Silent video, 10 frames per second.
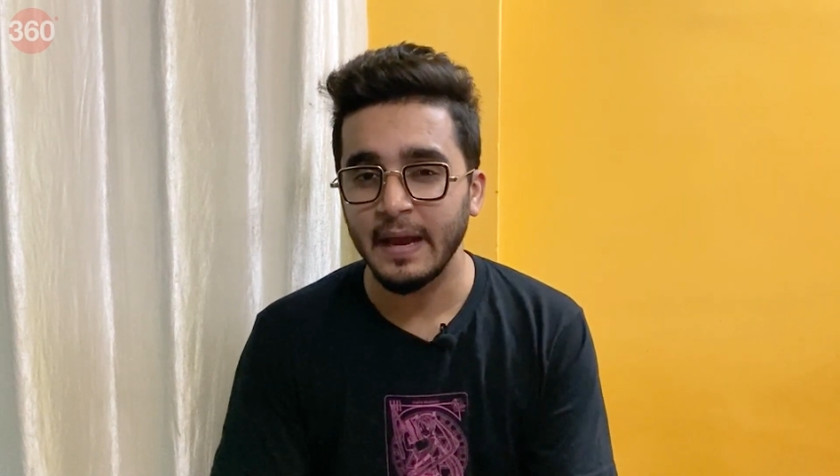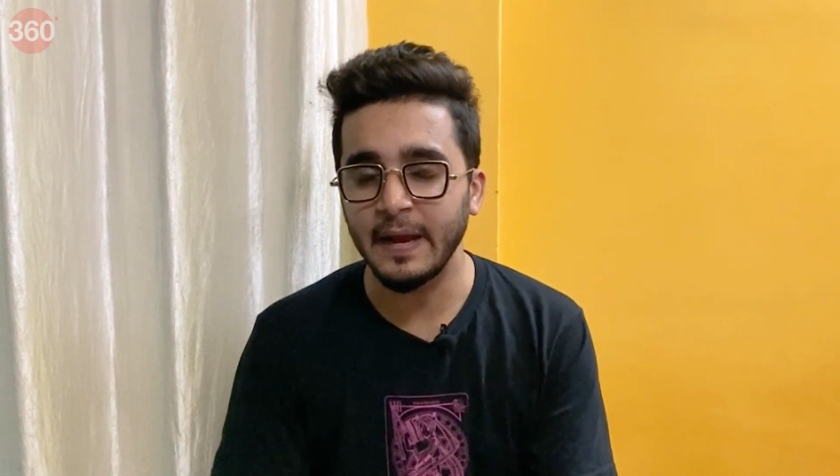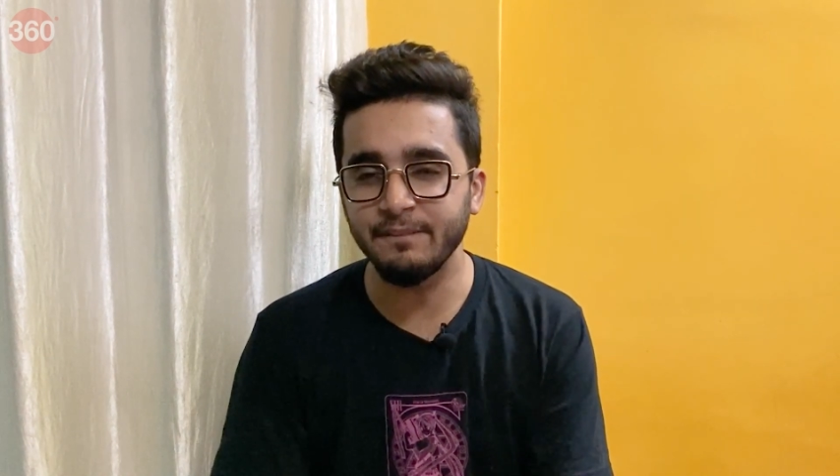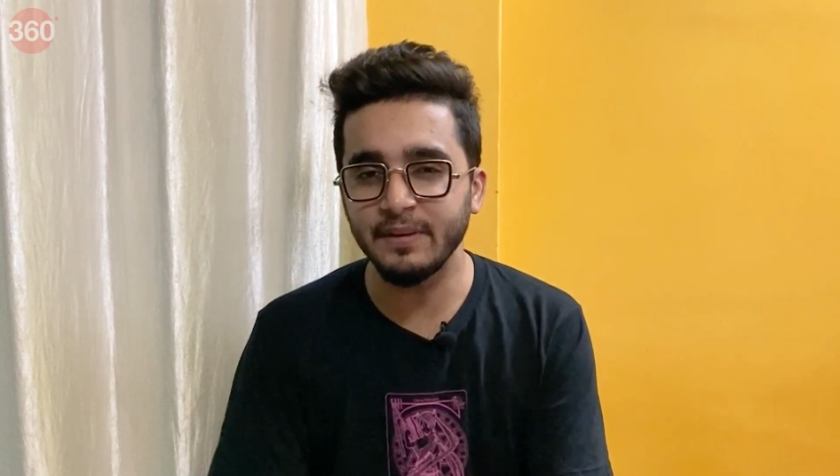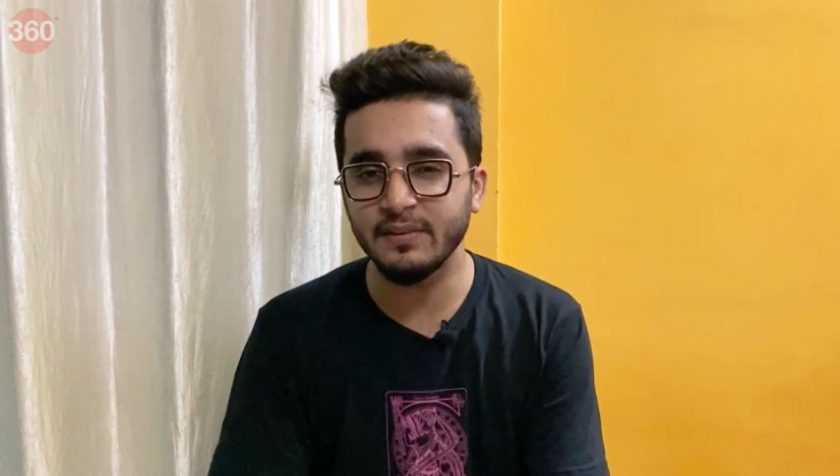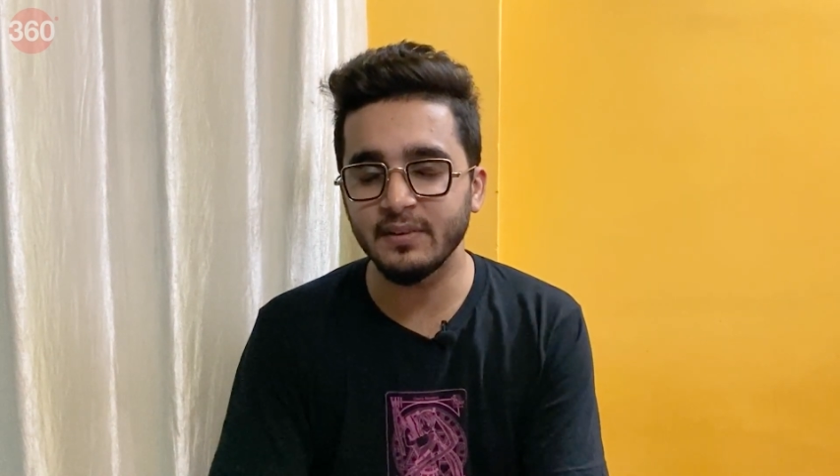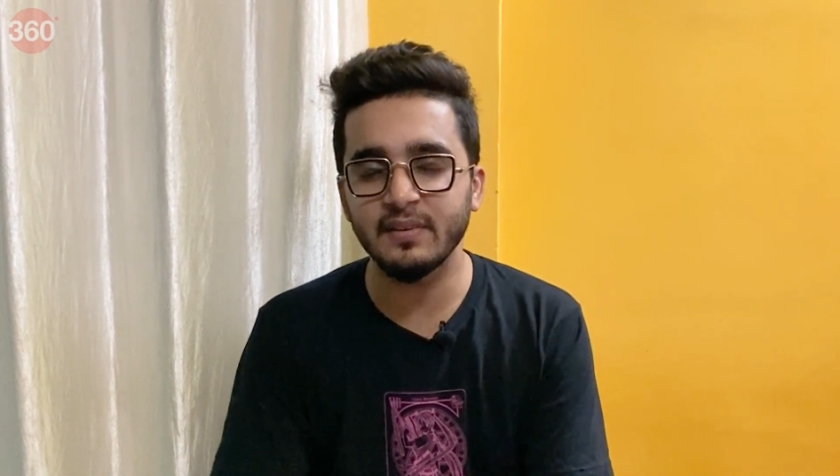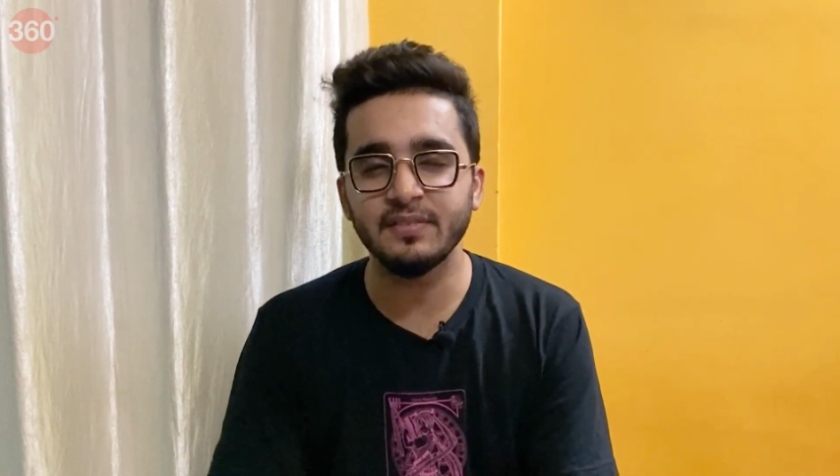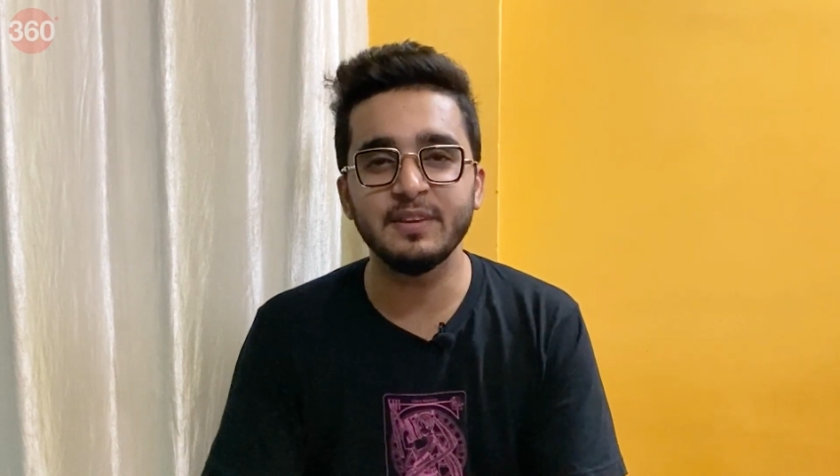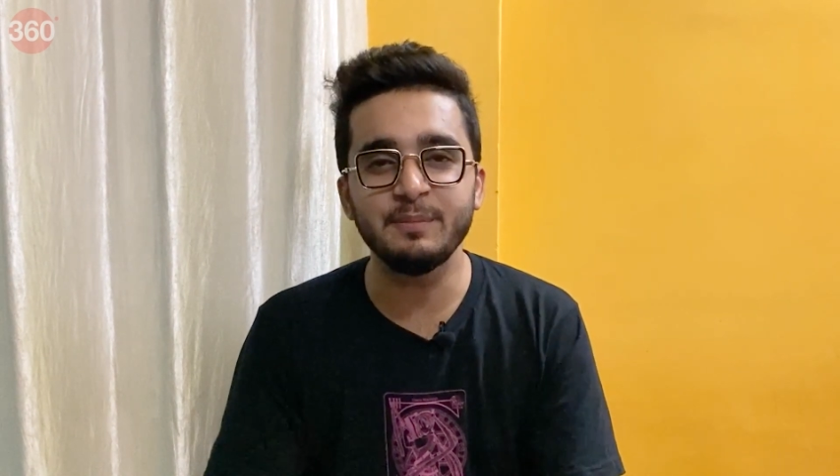It features
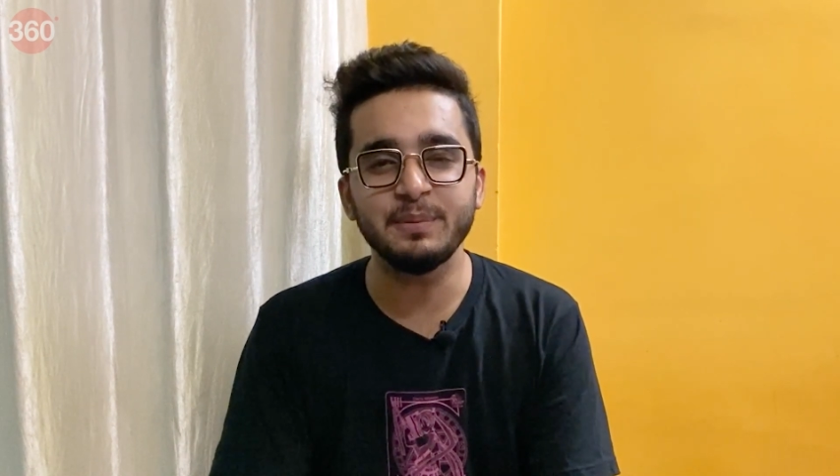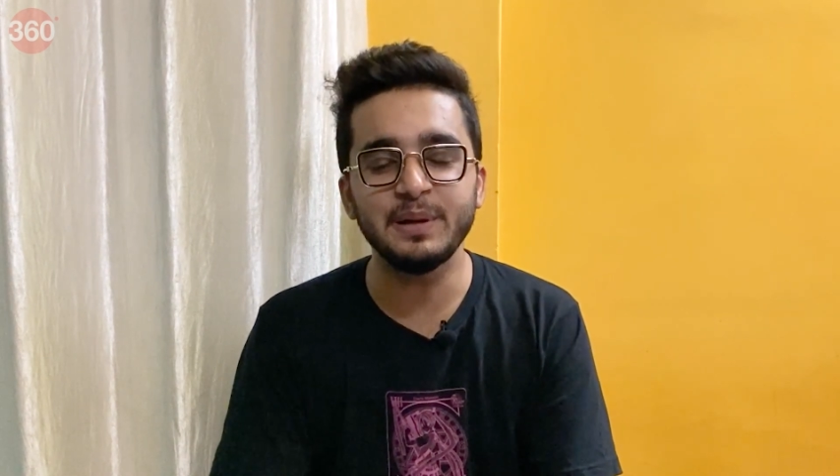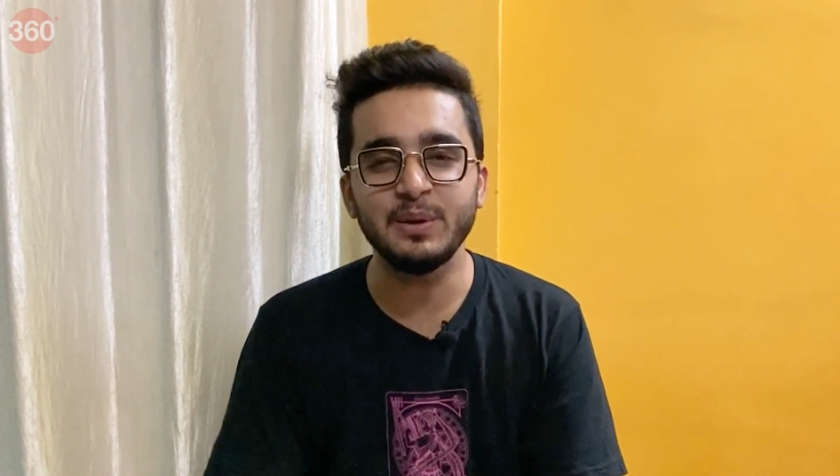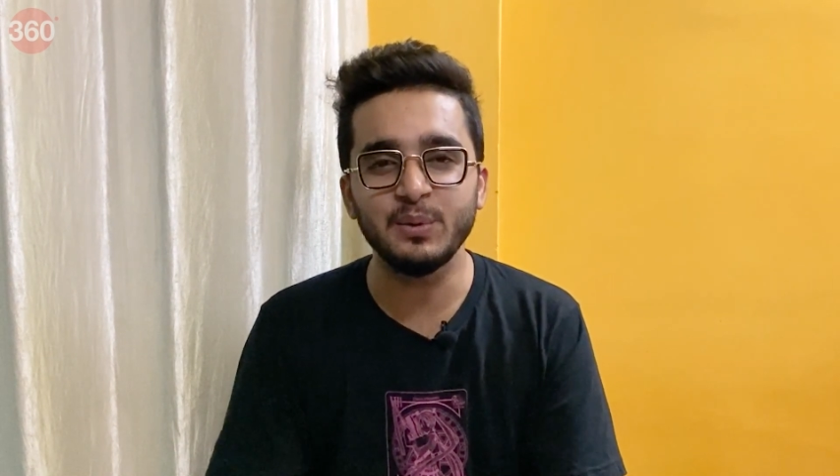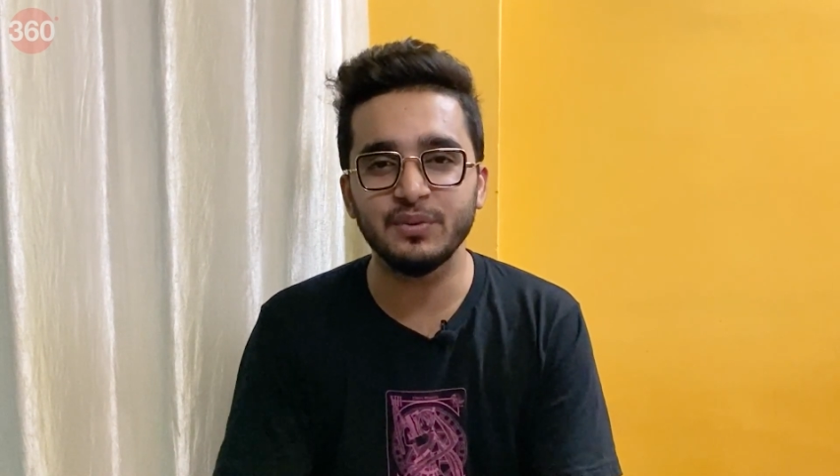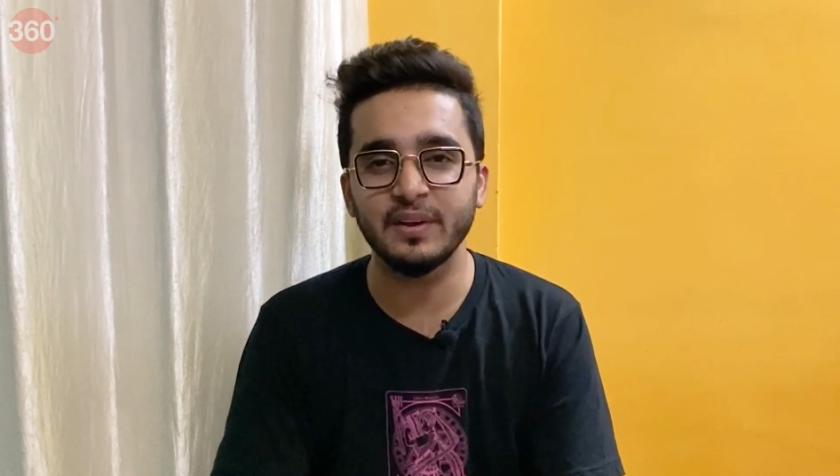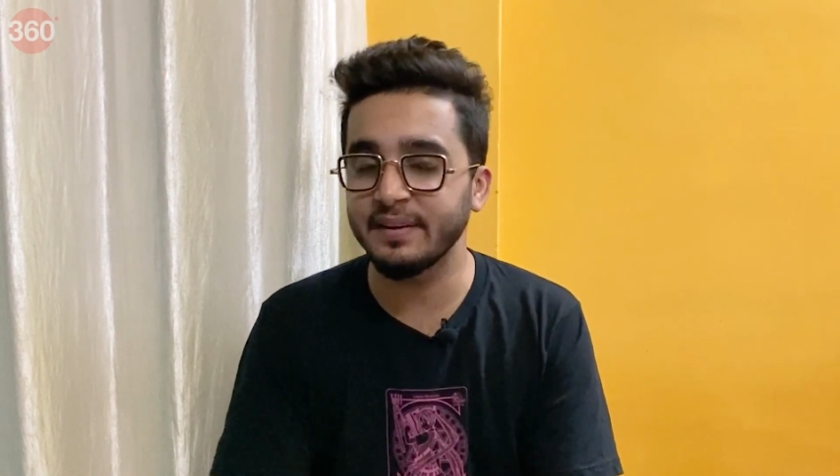a simple user